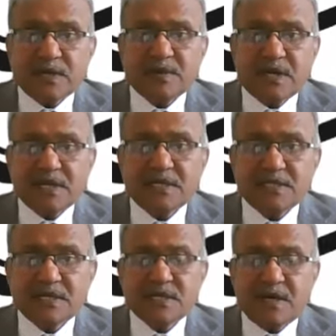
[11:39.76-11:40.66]

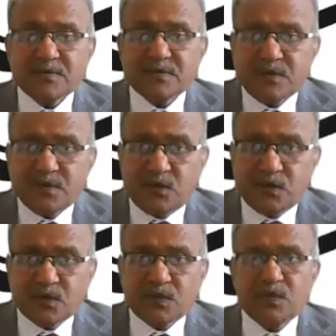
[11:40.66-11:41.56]
terminology terms you
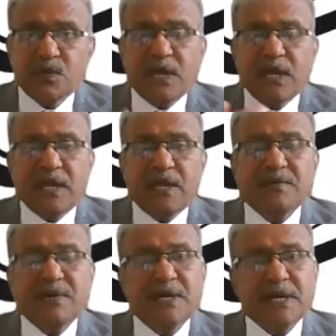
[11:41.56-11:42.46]
go through
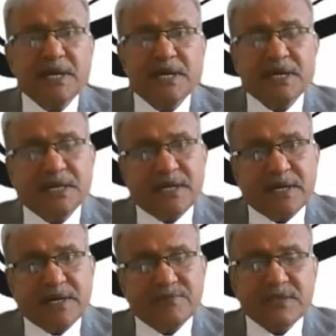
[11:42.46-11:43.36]
every day,
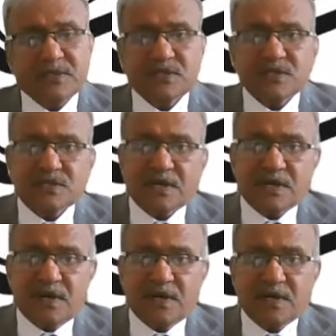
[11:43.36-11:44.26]
the definitions
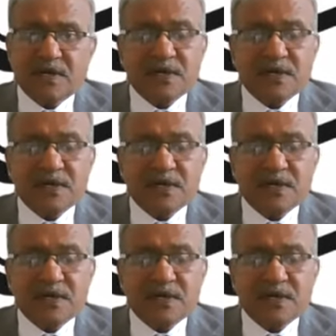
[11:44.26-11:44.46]
and all.